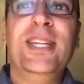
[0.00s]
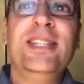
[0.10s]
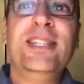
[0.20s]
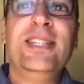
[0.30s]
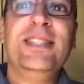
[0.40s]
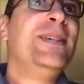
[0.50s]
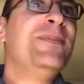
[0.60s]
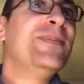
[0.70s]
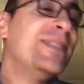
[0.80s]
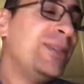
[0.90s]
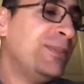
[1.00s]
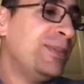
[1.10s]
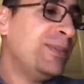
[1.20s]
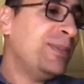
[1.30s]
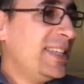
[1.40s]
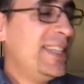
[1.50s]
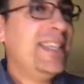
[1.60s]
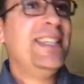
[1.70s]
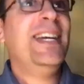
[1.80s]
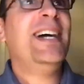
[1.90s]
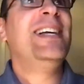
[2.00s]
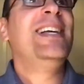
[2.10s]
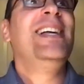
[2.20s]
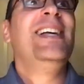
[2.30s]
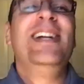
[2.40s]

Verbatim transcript: So that's uh, huh. something, yeah.